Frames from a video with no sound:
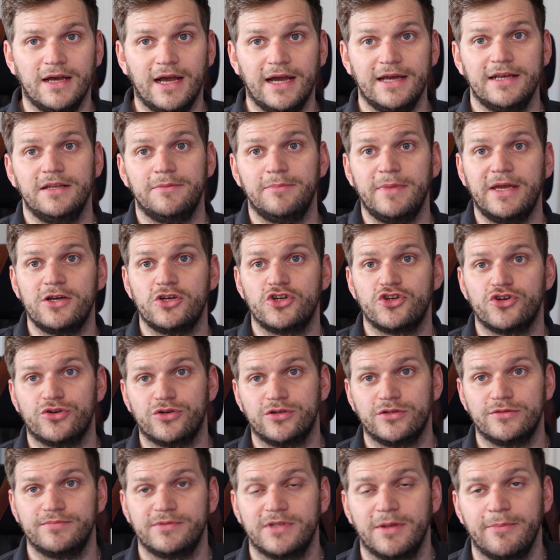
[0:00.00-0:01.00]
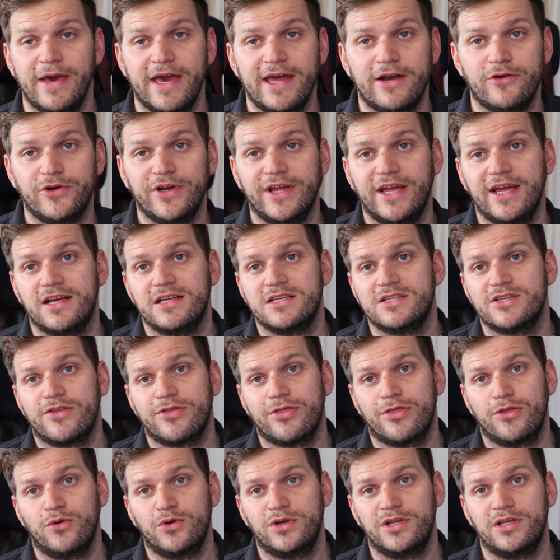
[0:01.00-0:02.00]
I did make sure the battery has
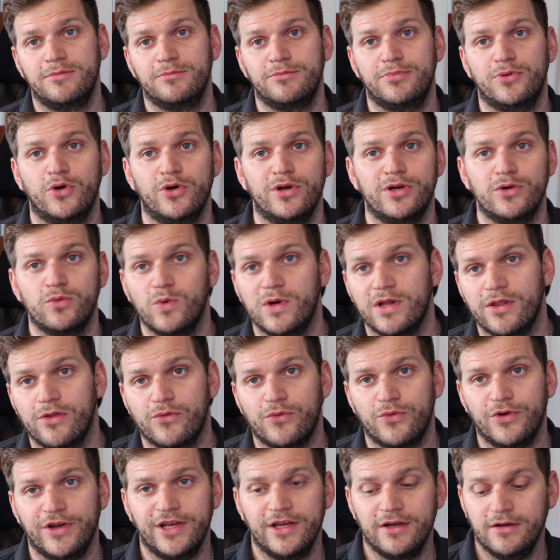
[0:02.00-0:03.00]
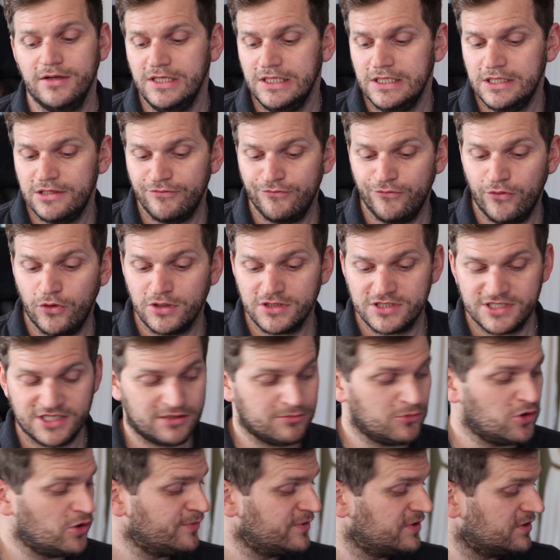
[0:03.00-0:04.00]
13.13 volts at
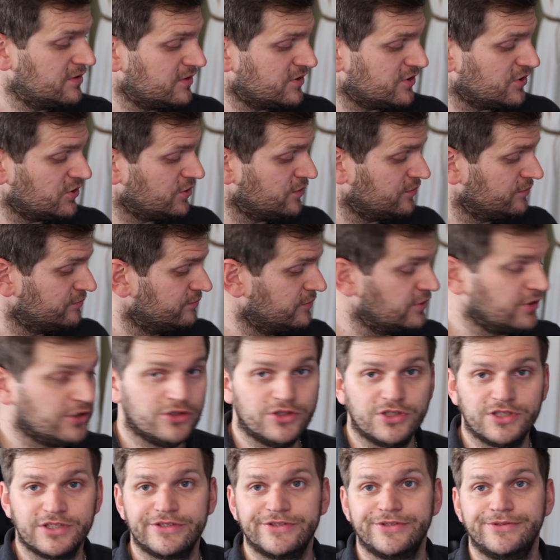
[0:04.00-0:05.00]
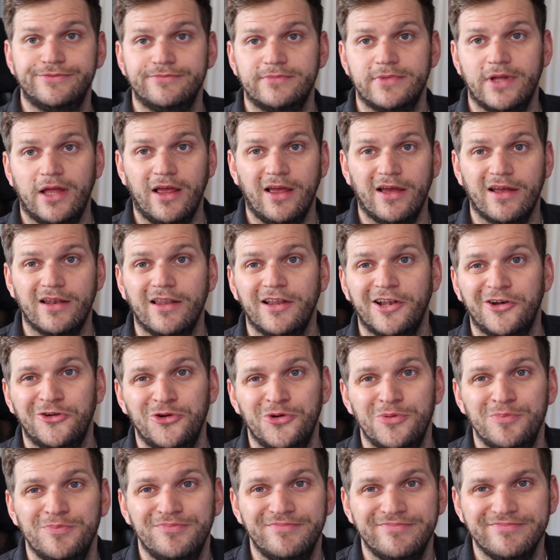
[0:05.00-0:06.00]
the moment, so there's little
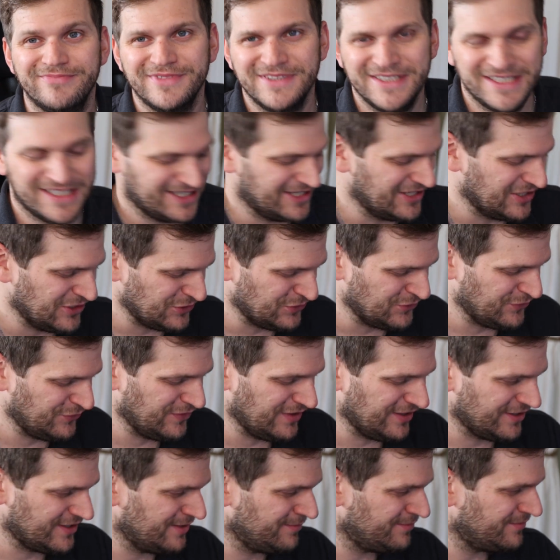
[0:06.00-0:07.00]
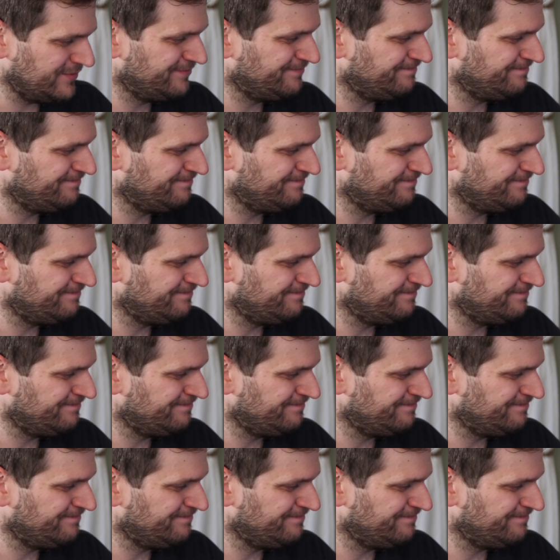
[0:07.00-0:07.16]
room to fill it up.